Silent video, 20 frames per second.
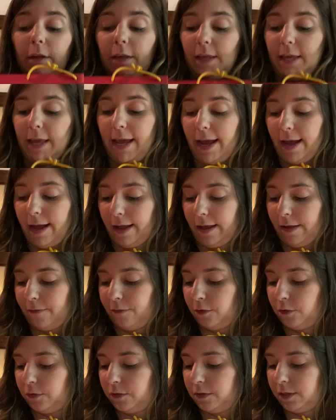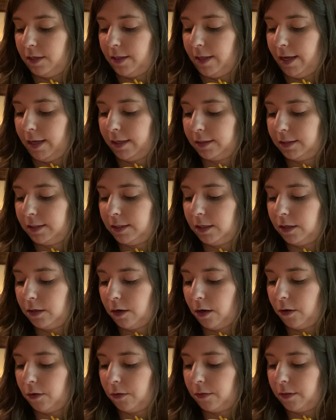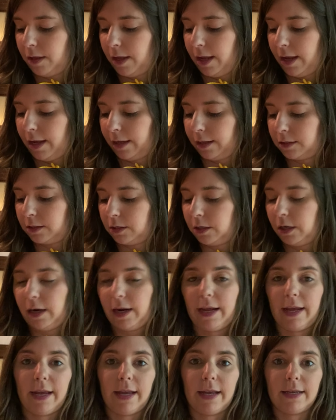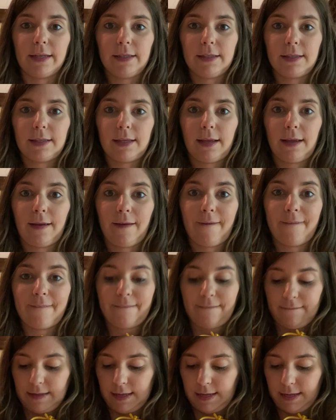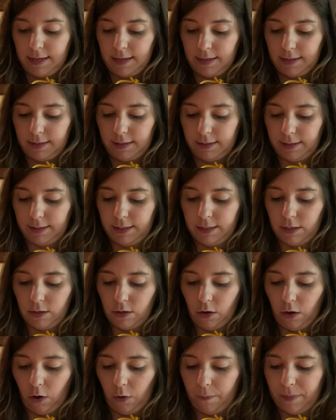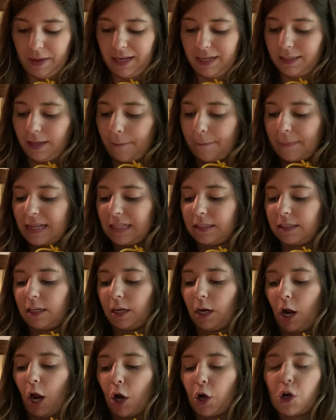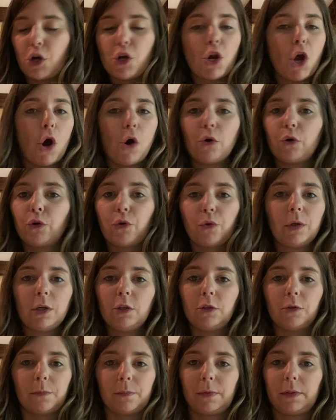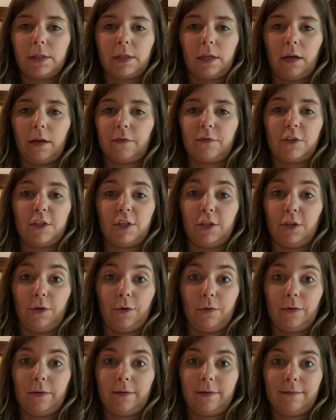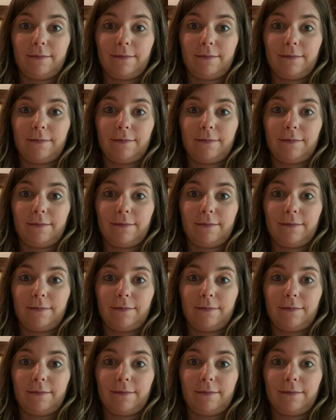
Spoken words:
Yeah, if you see that 0, the answer is 0 because it means there are no groups of 2.